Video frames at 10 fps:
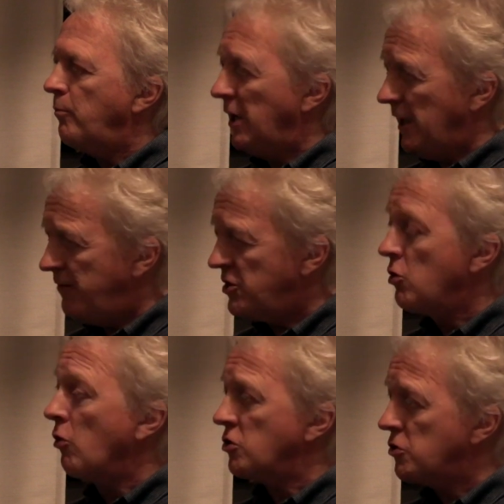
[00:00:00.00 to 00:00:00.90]
beliefs,
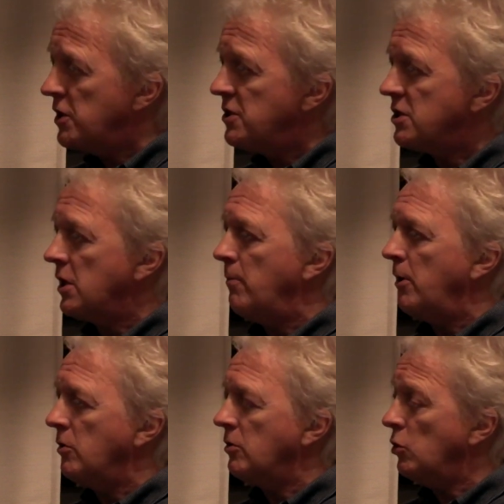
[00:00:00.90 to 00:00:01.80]
doctrines
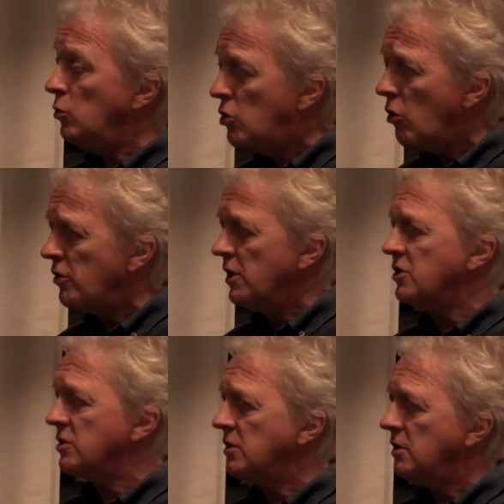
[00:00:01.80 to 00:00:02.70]
about who God
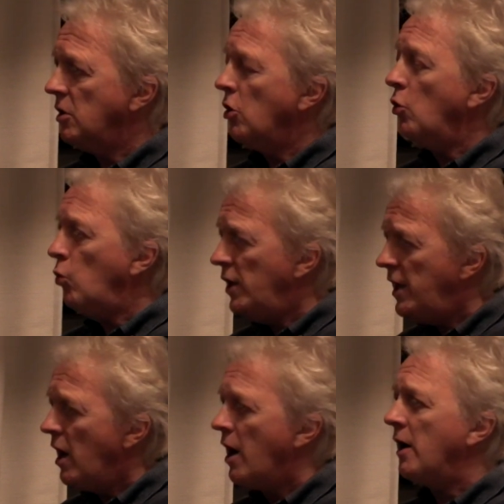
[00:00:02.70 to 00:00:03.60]
is, who
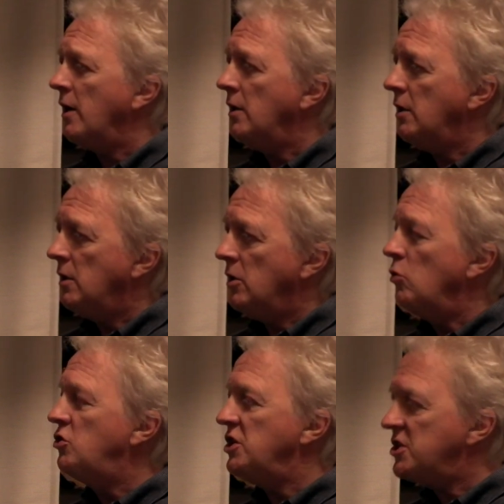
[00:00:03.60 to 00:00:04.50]
we are,
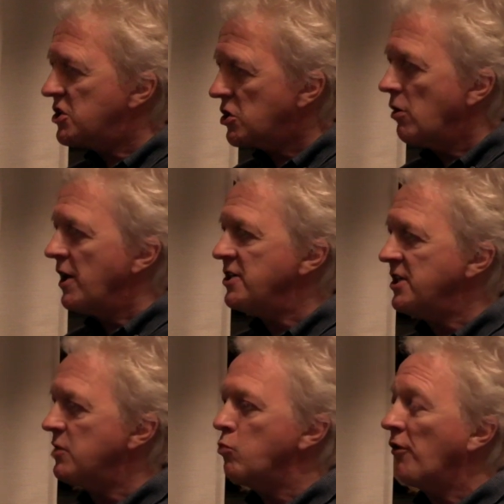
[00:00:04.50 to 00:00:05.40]
who Jesus
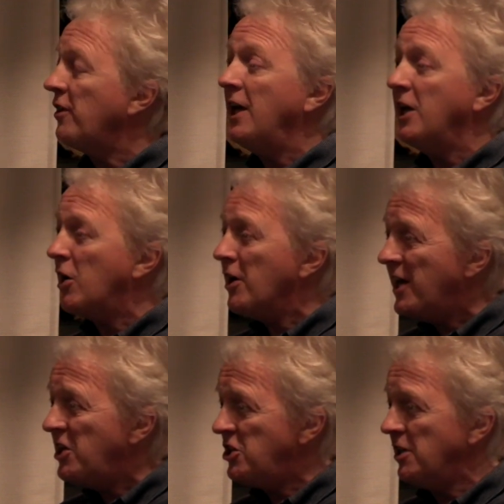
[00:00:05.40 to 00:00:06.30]
Christ is, what the
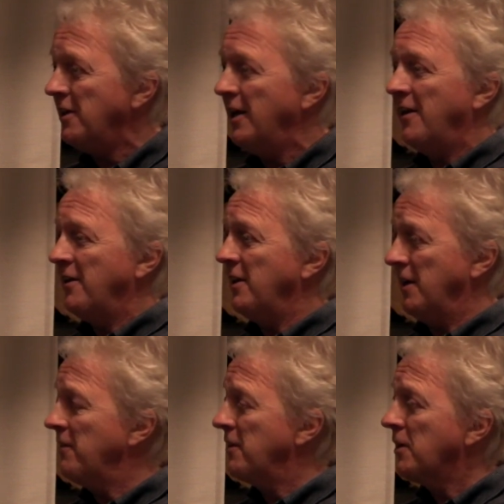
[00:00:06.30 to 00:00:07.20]
incarnation,
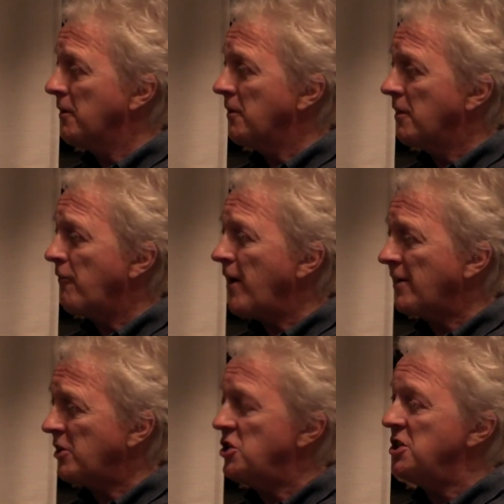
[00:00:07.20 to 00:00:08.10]
the
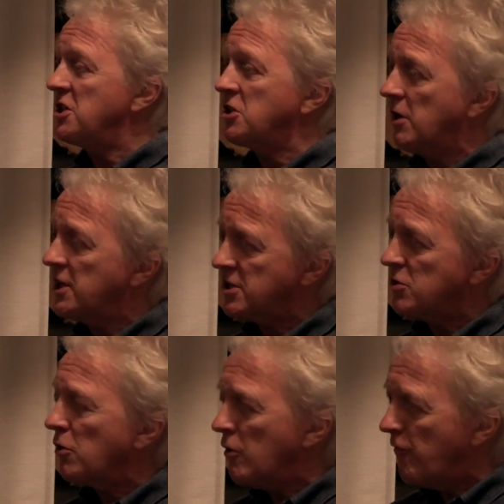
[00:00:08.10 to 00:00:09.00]
fact that Jesus Christ
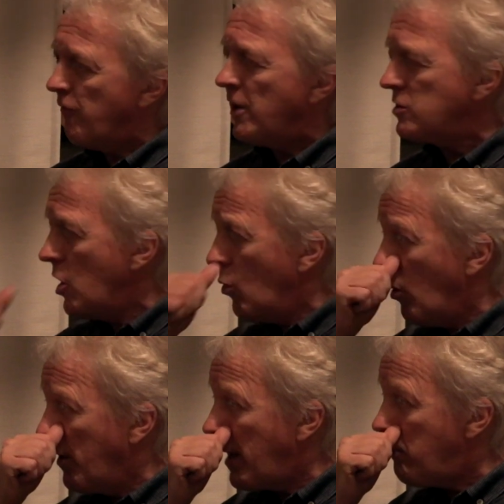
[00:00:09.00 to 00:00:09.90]
took on flesh,
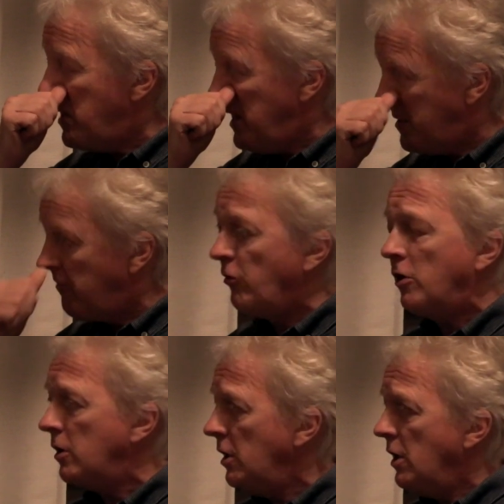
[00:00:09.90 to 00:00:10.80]
what that means
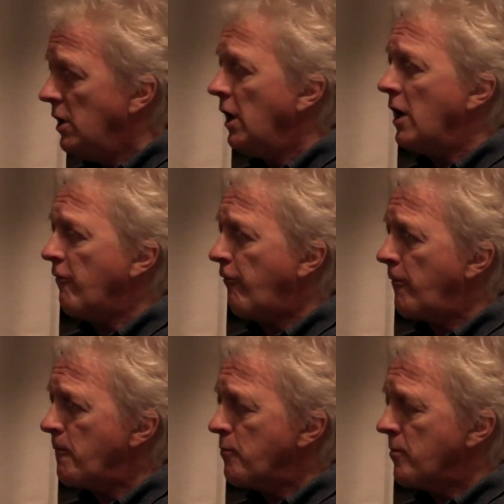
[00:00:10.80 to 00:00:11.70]
for life.
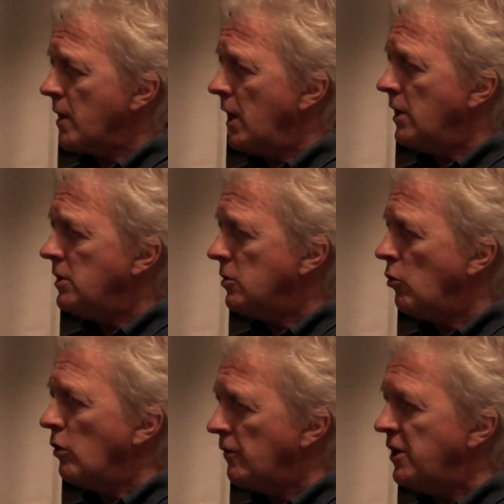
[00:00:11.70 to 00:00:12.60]
And
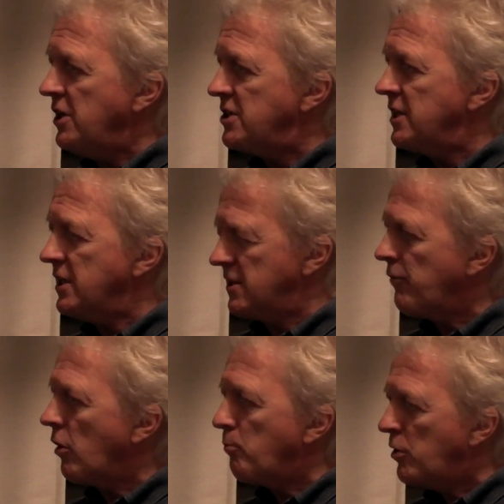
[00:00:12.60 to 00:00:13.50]
all of these things,
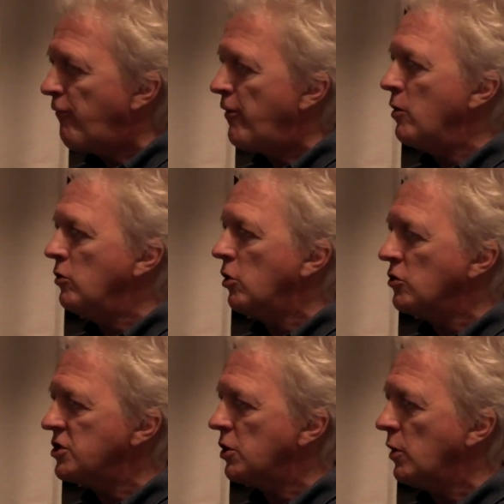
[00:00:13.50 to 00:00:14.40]
they've got profound
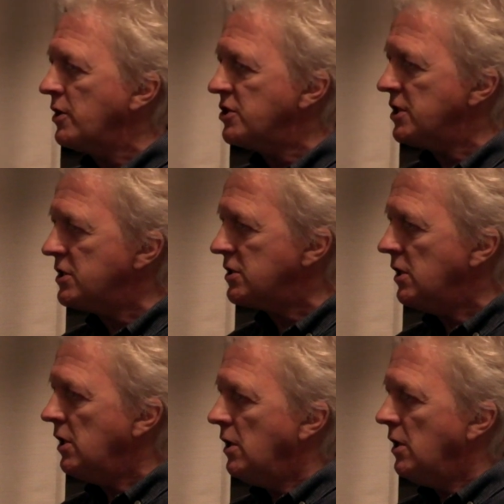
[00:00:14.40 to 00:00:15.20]
consequences